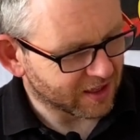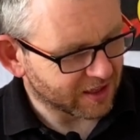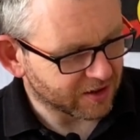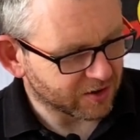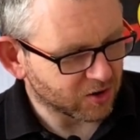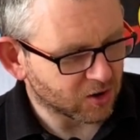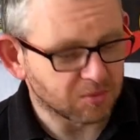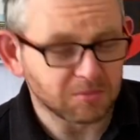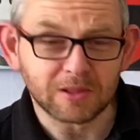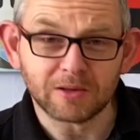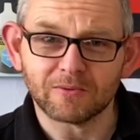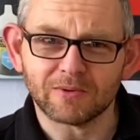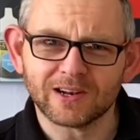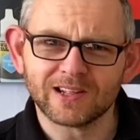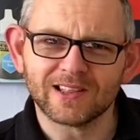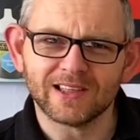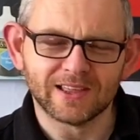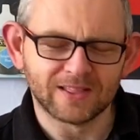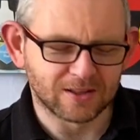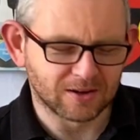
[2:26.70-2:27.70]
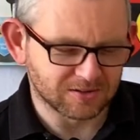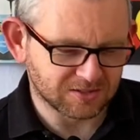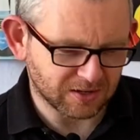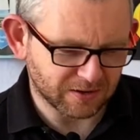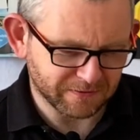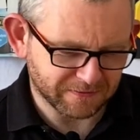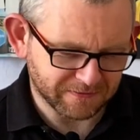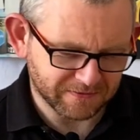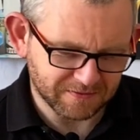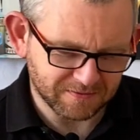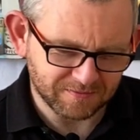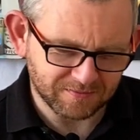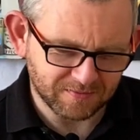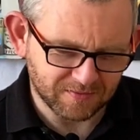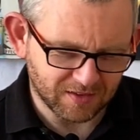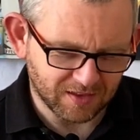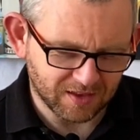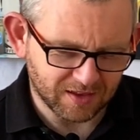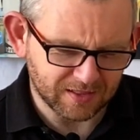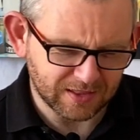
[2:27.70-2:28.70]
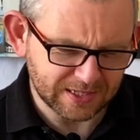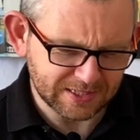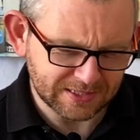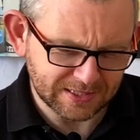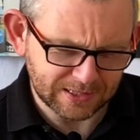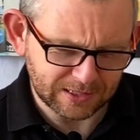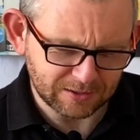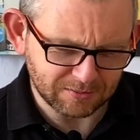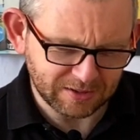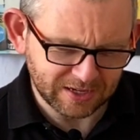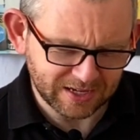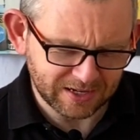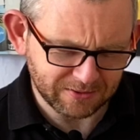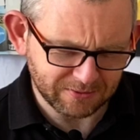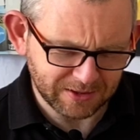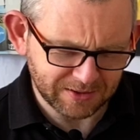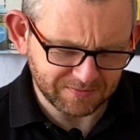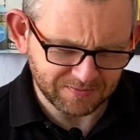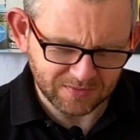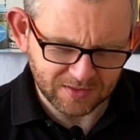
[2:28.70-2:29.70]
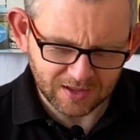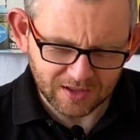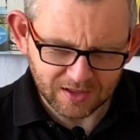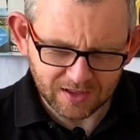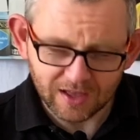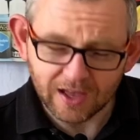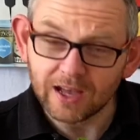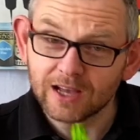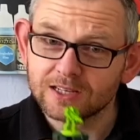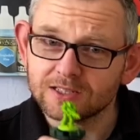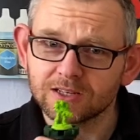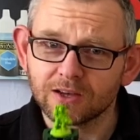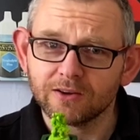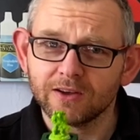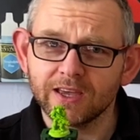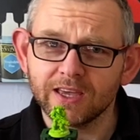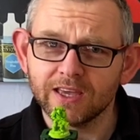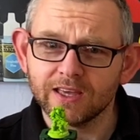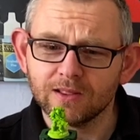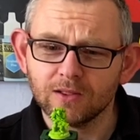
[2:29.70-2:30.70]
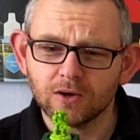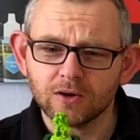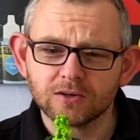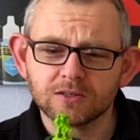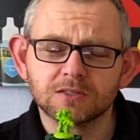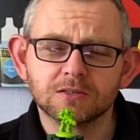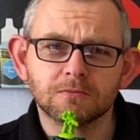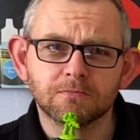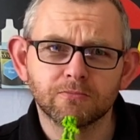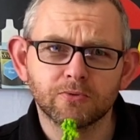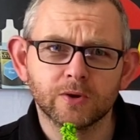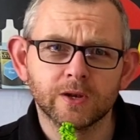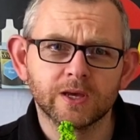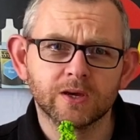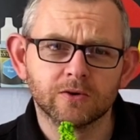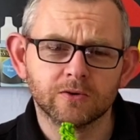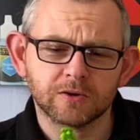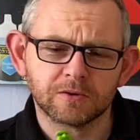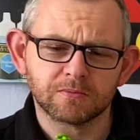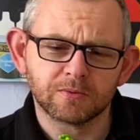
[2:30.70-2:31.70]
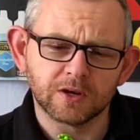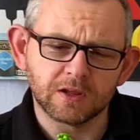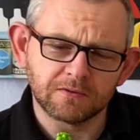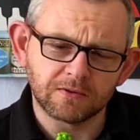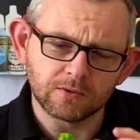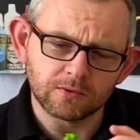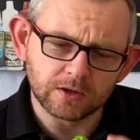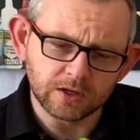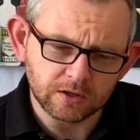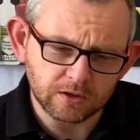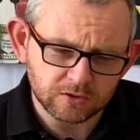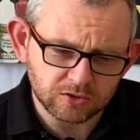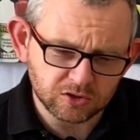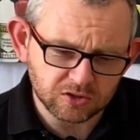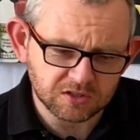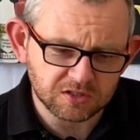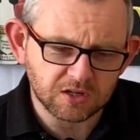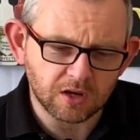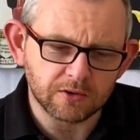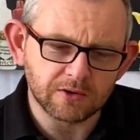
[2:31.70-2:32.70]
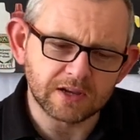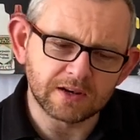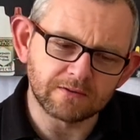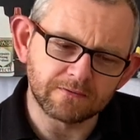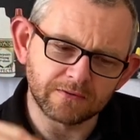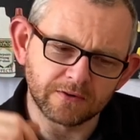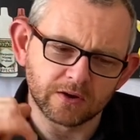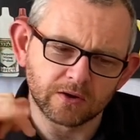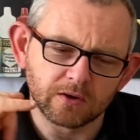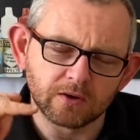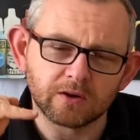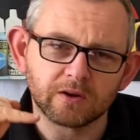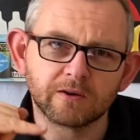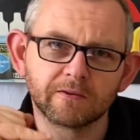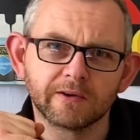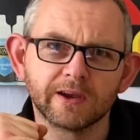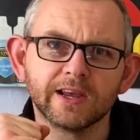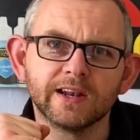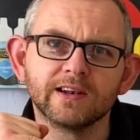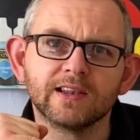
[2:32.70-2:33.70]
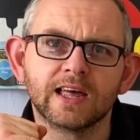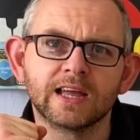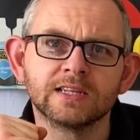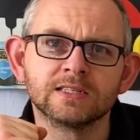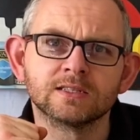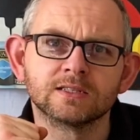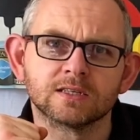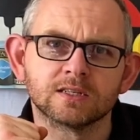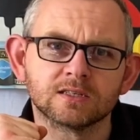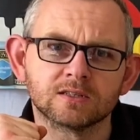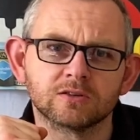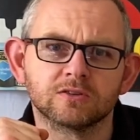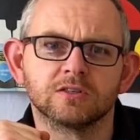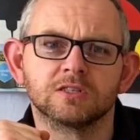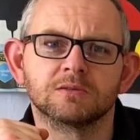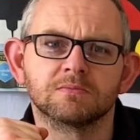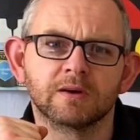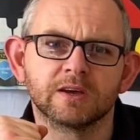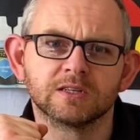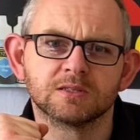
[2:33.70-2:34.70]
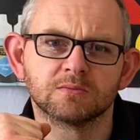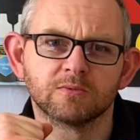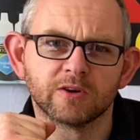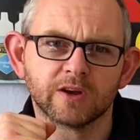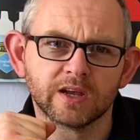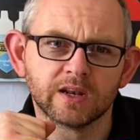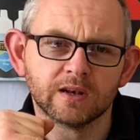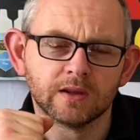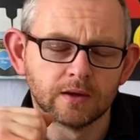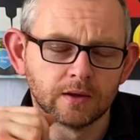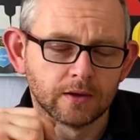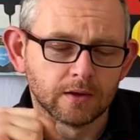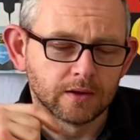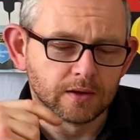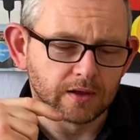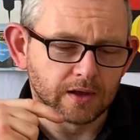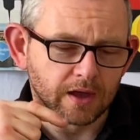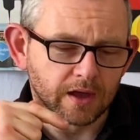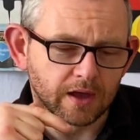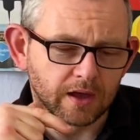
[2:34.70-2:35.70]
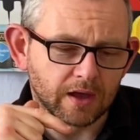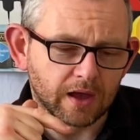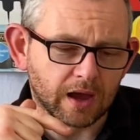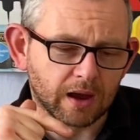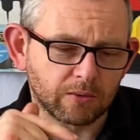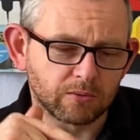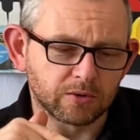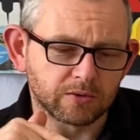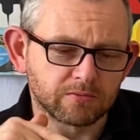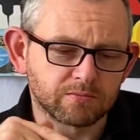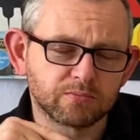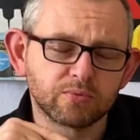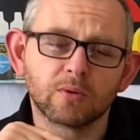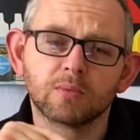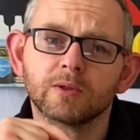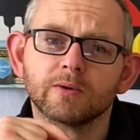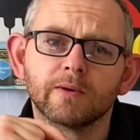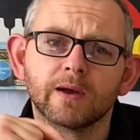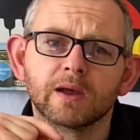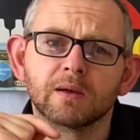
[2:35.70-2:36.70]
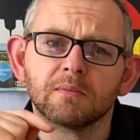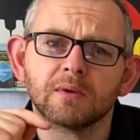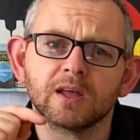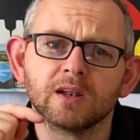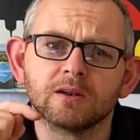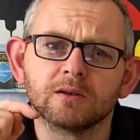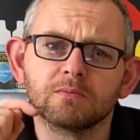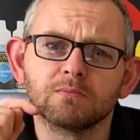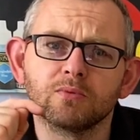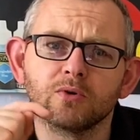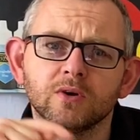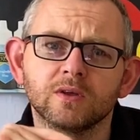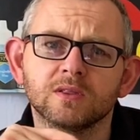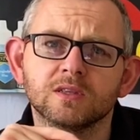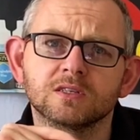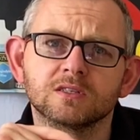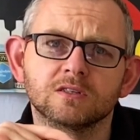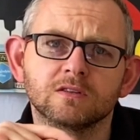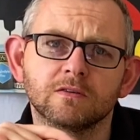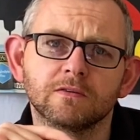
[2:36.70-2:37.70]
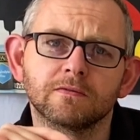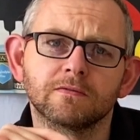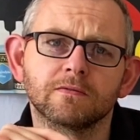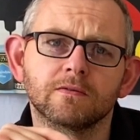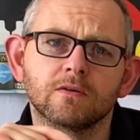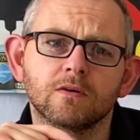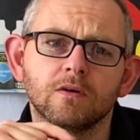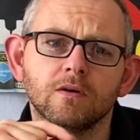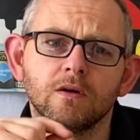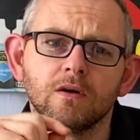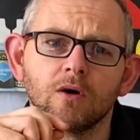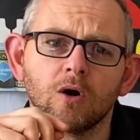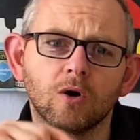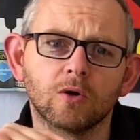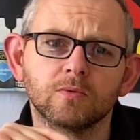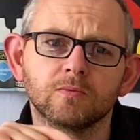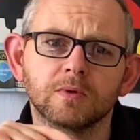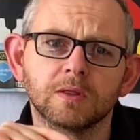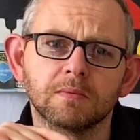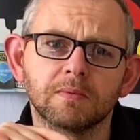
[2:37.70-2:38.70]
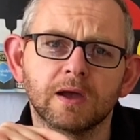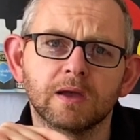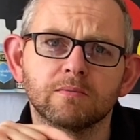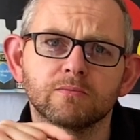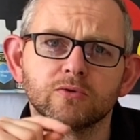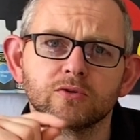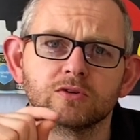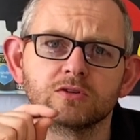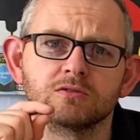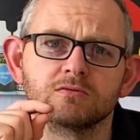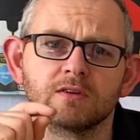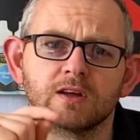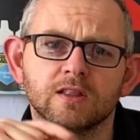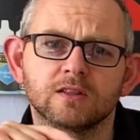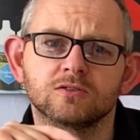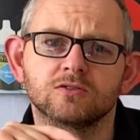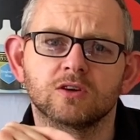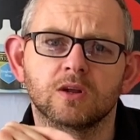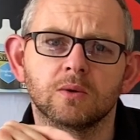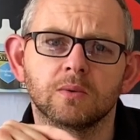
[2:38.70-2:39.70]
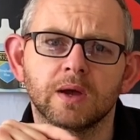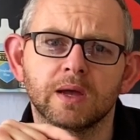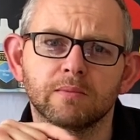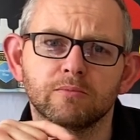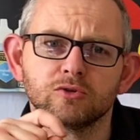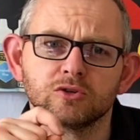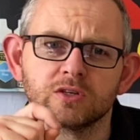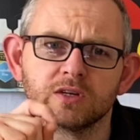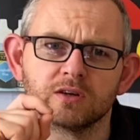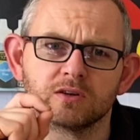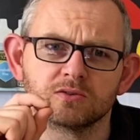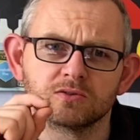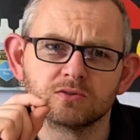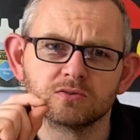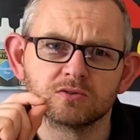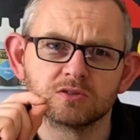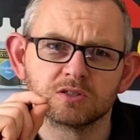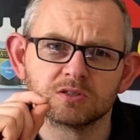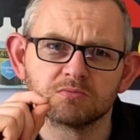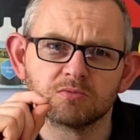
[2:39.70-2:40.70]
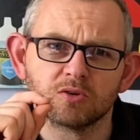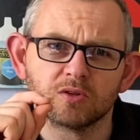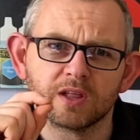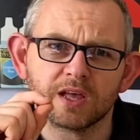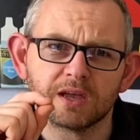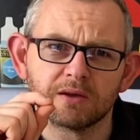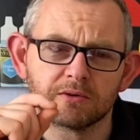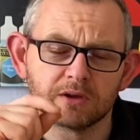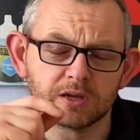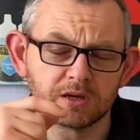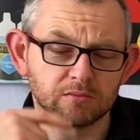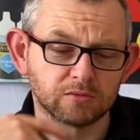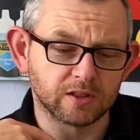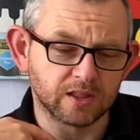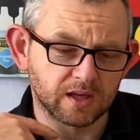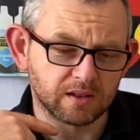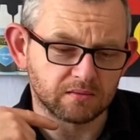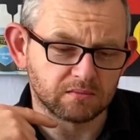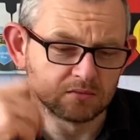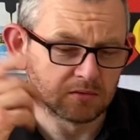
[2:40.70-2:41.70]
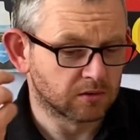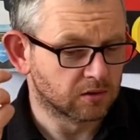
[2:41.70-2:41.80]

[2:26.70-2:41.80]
Normally we'd clean those off, at least a little bit anyway. So he looks pretty good, but if you were just going for green lenses on your Space Marine, I would probably recommend putting this stuff on with a paintbrush rather than trying to airbrush it on such a small area, but then